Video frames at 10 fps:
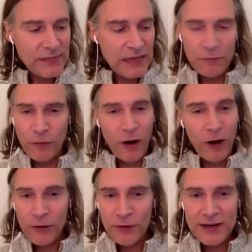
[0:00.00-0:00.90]
And we're
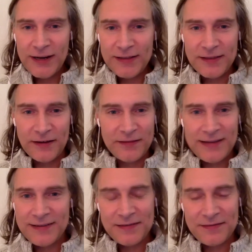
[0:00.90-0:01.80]
all going to get there.
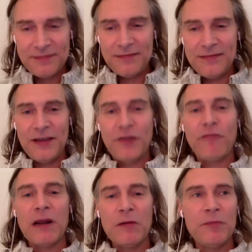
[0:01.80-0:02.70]
That's the
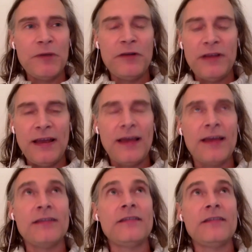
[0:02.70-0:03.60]
incredible beauty
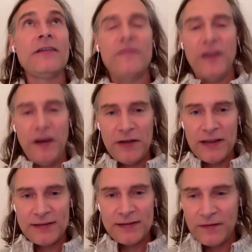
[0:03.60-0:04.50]
and
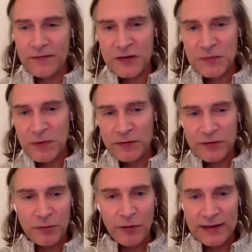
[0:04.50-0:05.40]
fairness of the
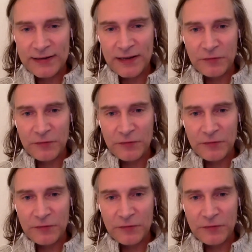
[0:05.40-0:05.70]
spiritual process,